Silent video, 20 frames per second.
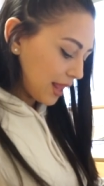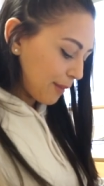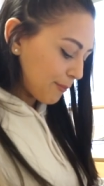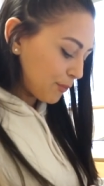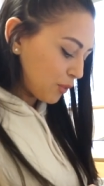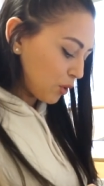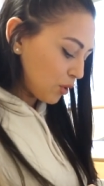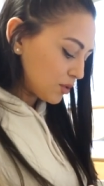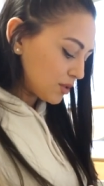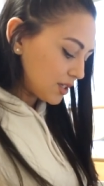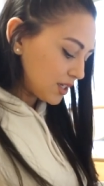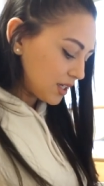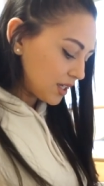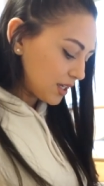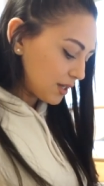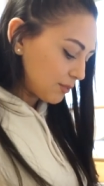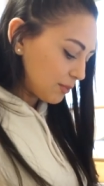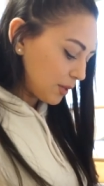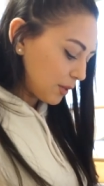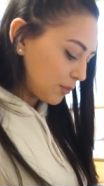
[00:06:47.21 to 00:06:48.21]
that protein
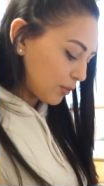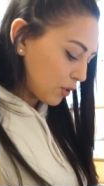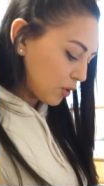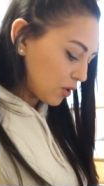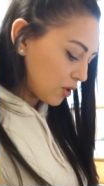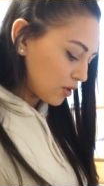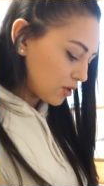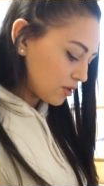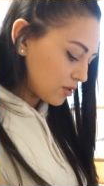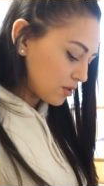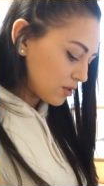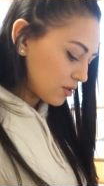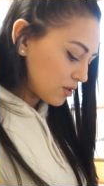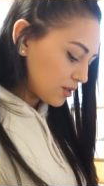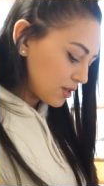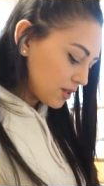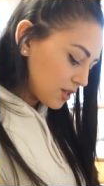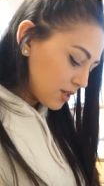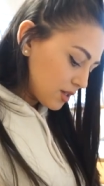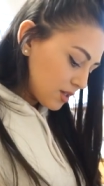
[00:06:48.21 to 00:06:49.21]
in, people.
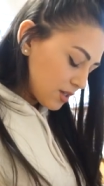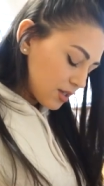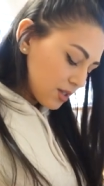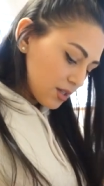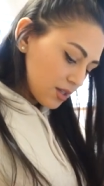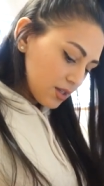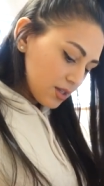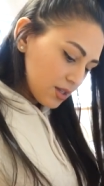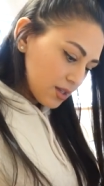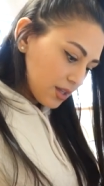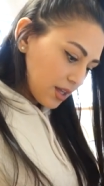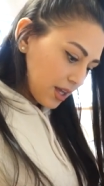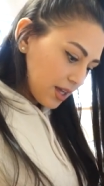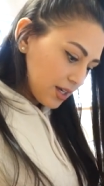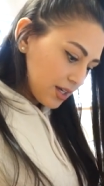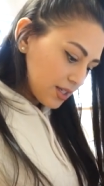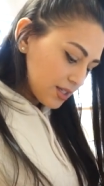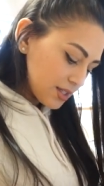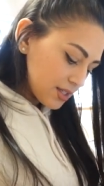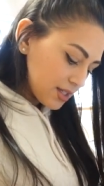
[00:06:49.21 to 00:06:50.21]

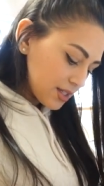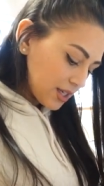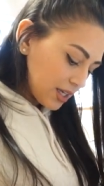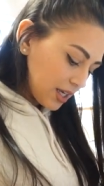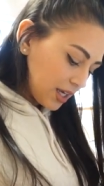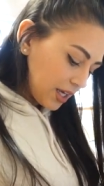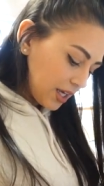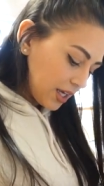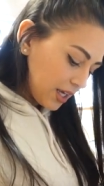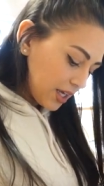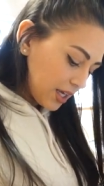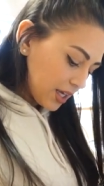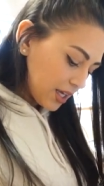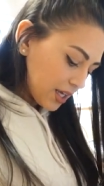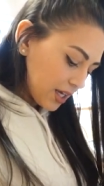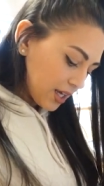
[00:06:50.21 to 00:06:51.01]
That is key.